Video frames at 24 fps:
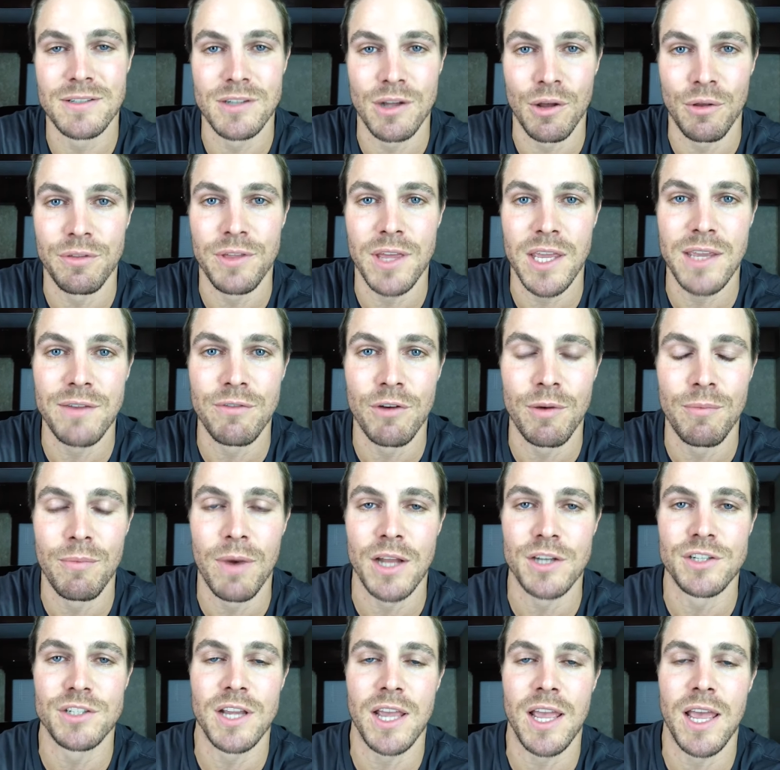So thank you very
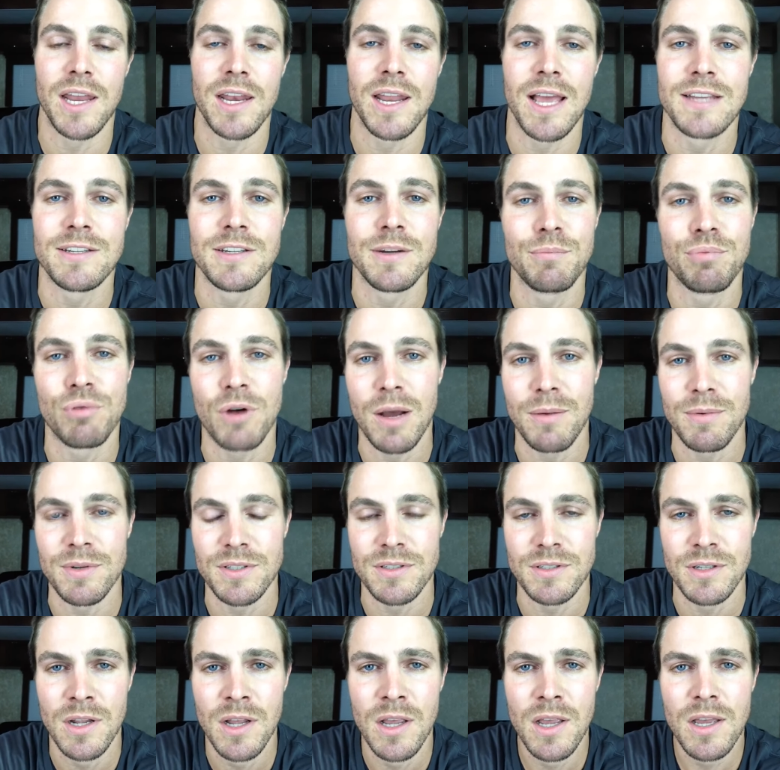much. And as I
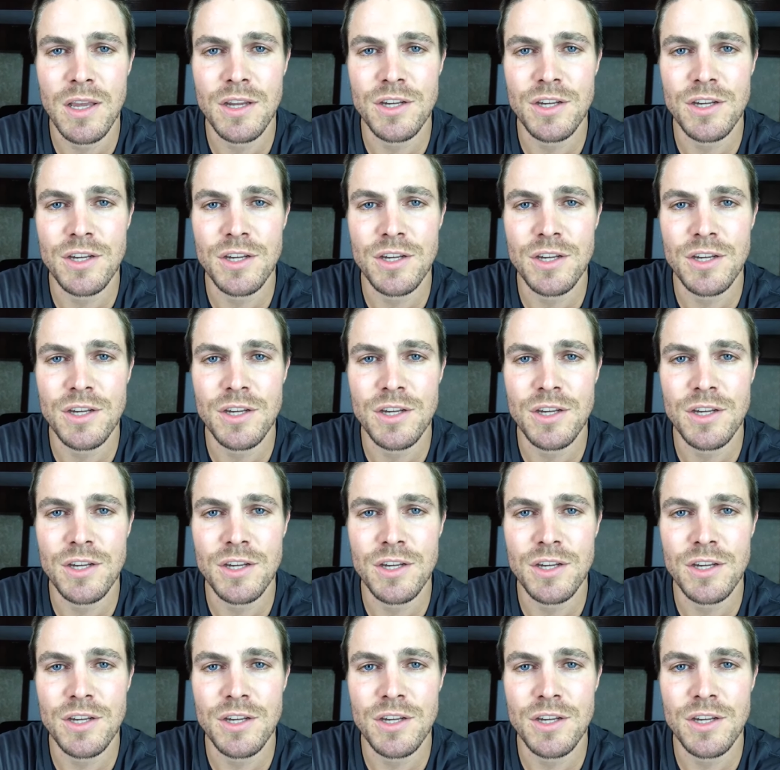promised,